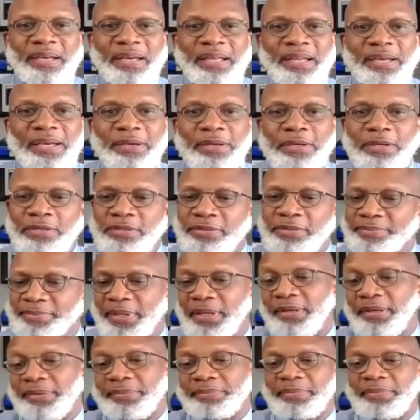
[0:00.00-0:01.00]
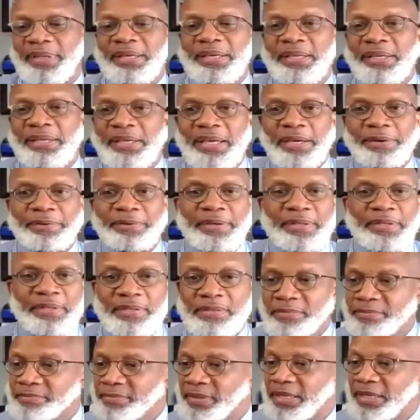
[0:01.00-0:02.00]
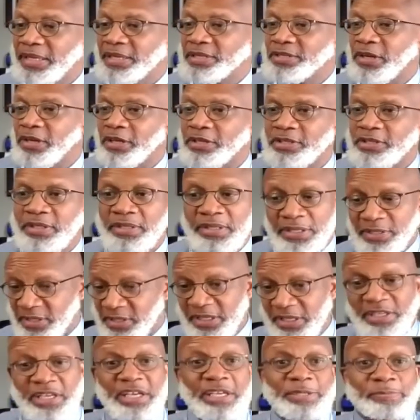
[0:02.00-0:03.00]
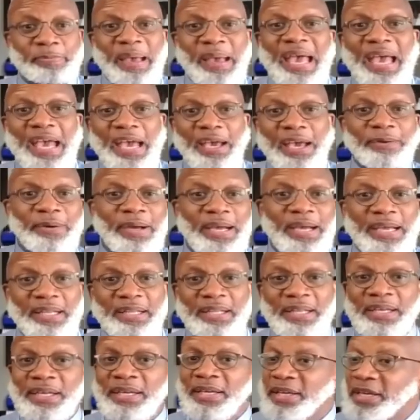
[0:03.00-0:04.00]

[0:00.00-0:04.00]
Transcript: And he goes, well, I'm not going to carry this. And he tosses it. It's his bag, right?